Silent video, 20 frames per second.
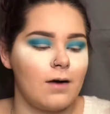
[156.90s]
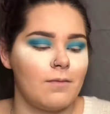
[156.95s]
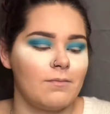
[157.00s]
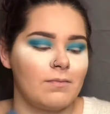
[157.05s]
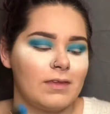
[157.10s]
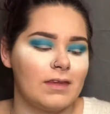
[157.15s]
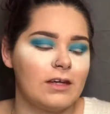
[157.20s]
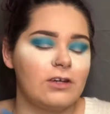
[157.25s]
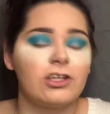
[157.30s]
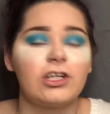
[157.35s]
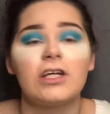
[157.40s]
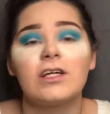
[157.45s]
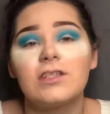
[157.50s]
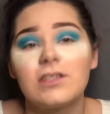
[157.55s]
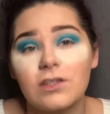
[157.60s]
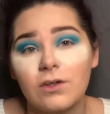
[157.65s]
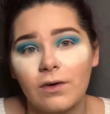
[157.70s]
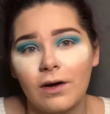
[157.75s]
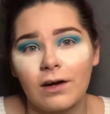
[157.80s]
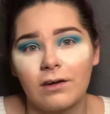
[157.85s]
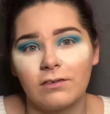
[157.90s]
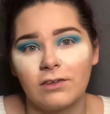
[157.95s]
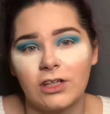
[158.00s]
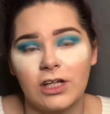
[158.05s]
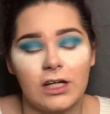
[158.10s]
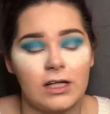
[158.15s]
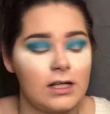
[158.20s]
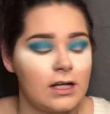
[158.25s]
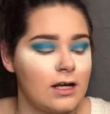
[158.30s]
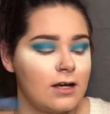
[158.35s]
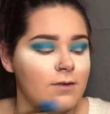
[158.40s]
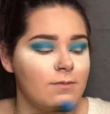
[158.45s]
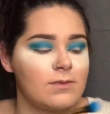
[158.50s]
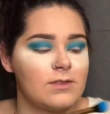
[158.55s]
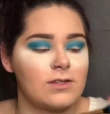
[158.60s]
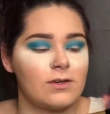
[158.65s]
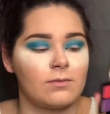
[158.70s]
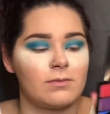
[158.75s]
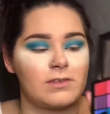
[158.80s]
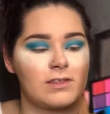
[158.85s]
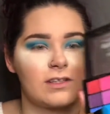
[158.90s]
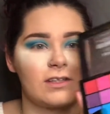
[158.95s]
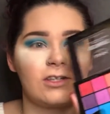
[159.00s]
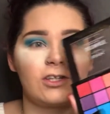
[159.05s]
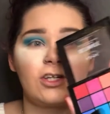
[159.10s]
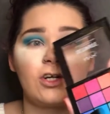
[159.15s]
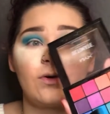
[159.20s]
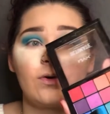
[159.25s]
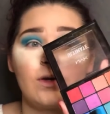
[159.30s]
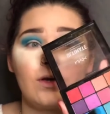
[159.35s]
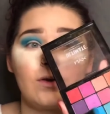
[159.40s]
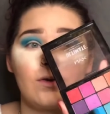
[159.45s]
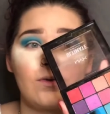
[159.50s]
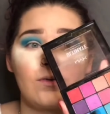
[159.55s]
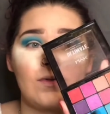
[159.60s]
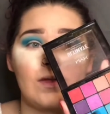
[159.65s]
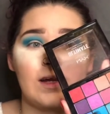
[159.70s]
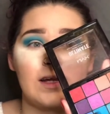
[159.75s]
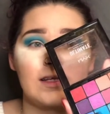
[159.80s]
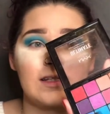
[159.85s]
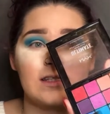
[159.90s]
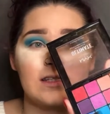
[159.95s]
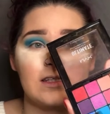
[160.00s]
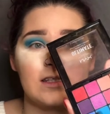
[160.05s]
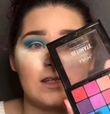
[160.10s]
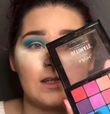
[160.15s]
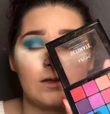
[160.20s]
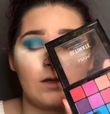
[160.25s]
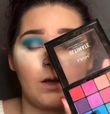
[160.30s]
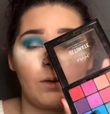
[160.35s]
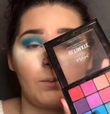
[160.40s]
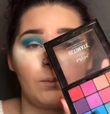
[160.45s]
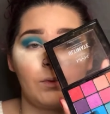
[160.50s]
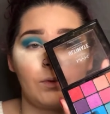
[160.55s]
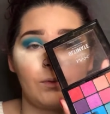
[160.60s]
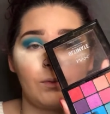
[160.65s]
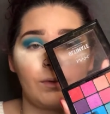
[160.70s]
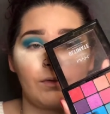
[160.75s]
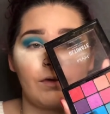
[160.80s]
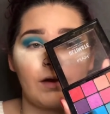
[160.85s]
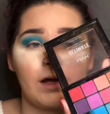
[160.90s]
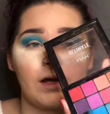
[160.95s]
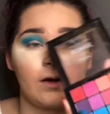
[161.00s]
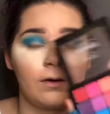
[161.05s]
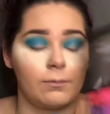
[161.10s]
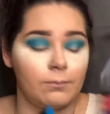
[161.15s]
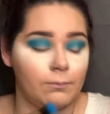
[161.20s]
These shades don't have shade names, so I'm just going to show you that it's this blue one right here.